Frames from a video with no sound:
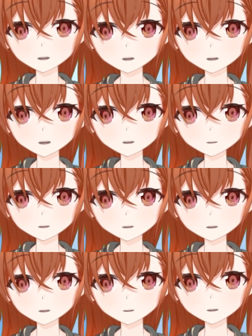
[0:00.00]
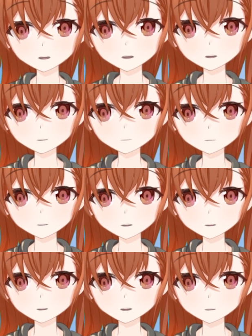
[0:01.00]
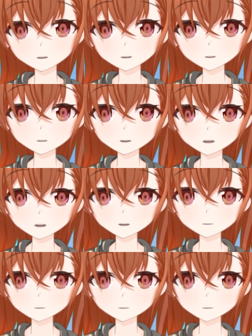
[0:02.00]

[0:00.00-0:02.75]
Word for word: Give this one a try. I doubt you'll regret it.